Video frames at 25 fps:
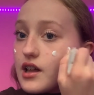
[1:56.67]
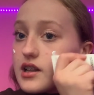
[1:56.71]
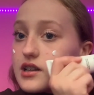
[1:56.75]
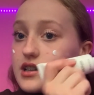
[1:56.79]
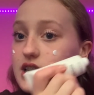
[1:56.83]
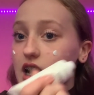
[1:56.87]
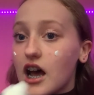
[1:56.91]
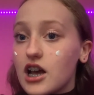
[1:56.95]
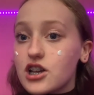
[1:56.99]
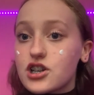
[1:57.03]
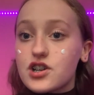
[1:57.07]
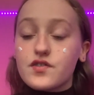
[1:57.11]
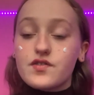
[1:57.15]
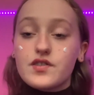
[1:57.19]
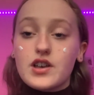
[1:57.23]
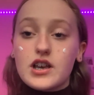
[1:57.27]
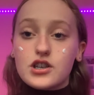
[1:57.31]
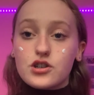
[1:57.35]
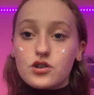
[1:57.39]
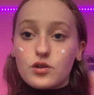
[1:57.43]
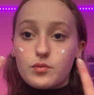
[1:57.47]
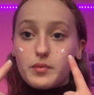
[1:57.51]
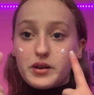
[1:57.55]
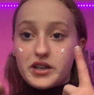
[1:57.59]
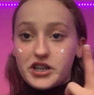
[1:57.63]
dash of
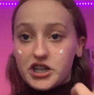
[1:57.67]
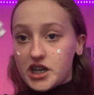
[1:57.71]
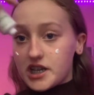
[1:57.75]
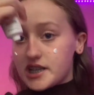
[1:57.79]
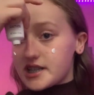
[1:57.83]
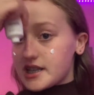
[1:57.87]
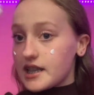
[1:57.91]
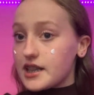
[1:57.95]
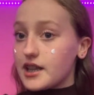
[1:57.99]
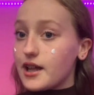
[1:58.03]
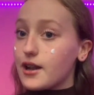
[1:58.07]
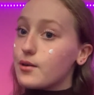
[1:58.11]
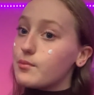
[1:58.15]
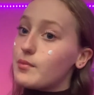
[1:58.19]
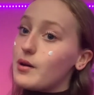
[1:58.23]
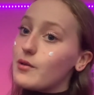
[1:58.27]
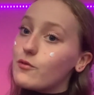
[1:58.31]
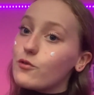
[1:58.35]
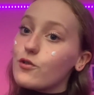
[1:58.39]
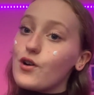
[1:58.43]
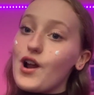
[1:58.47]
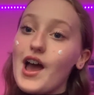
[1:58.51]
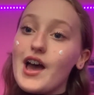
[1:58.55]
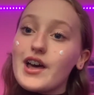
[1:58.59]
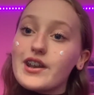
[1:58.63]
this on my cheeks and then on my
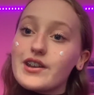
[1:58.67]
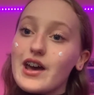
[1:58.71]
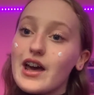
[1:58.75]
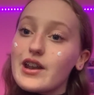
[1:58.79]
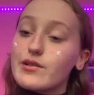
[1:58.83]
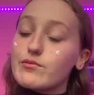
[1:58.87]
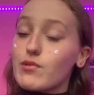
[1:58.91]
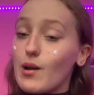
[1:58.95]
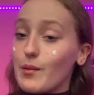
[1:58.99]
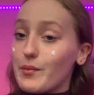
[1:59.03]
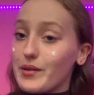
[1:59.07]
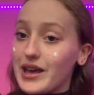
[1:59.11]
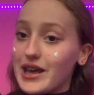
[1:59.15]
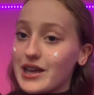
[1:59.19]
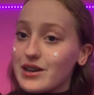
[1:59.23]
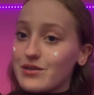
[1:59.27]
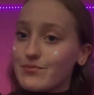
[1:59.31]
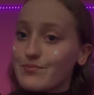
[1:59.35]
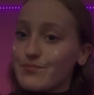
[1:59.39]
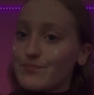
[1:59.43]
forehead and rub it in.